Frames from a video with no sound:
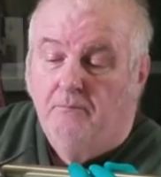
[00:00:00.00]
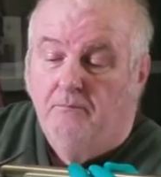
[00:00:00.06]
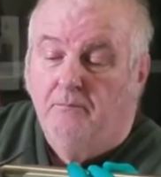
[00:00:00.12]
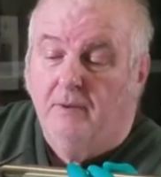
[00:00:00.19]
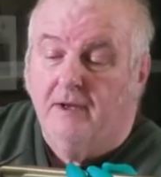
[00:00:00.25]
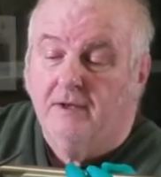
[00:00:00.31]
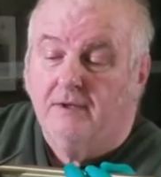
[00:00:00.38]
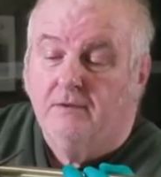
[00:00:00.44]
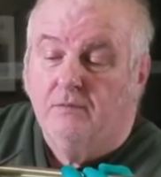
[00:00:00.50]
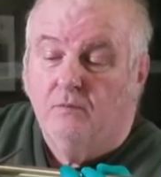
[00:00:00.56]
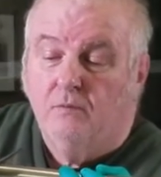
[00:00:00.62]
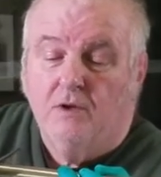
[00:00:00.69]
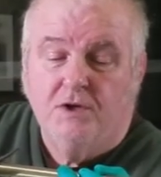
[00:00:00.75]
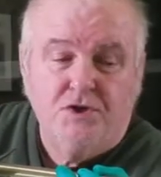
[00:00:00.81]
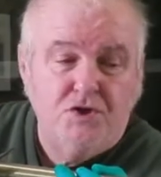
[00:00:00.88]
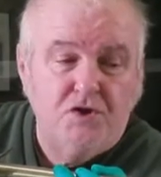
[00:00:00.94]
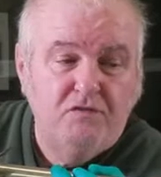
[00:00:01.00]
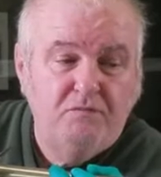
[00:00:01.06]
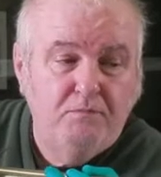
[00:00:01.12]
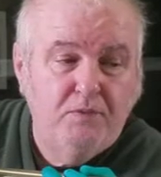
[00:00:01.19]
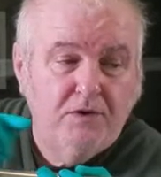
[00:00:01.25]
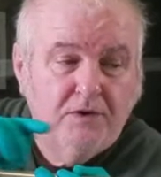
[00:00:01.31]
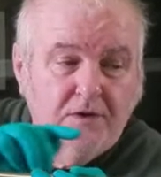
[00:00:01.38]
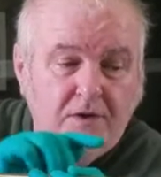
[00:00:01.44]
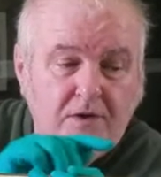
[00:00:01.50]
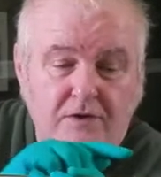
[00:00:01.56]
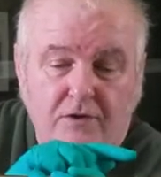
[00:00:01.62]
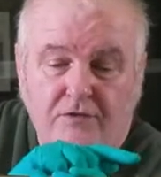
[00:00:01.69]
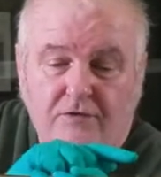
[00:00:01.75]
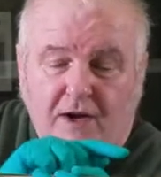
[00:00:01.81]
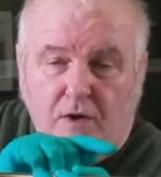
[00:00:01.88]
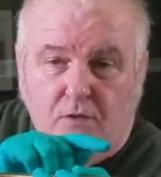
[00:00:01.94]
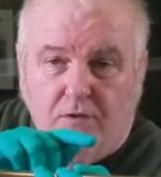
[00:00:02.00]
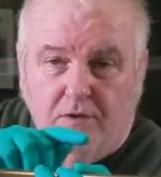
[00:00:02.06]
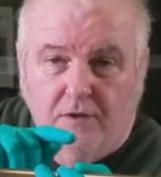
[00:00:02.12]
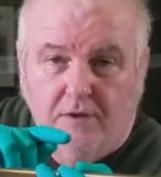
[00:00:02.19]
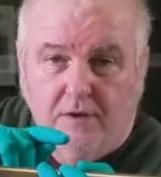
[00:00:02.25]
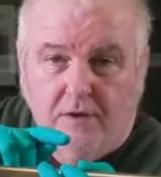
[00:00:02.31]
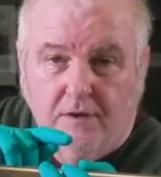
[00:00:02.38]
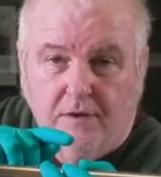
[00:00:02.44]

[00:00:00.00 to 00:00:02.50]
but once you've put the round